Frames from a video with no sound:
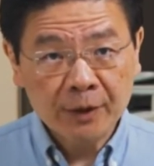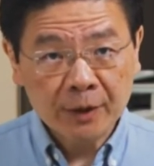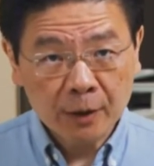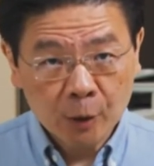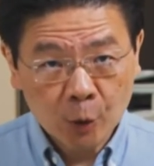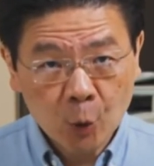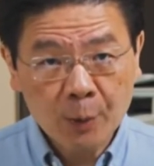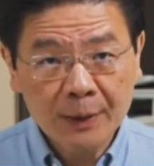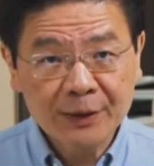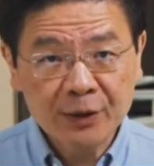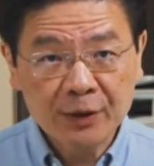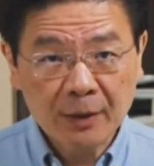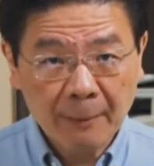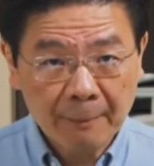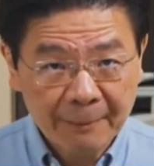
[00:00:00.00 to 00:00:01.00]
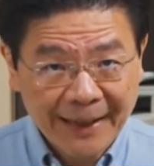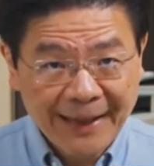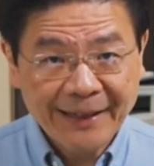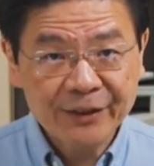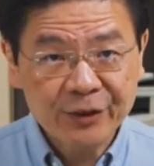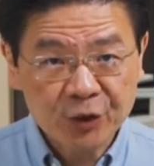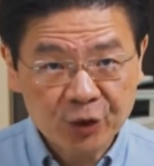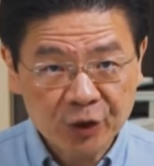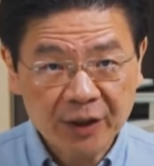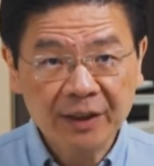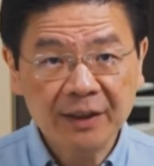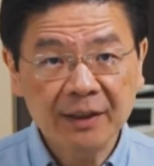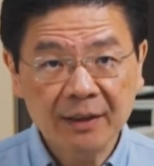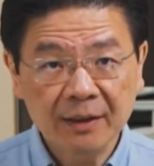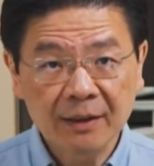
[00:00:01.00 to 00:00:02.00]
in the lowest base
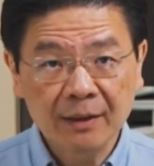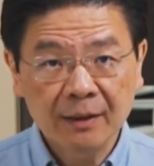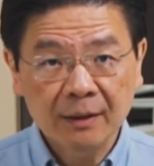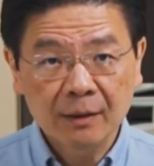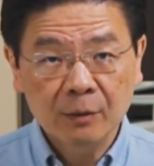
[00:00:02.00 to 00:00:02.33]
tier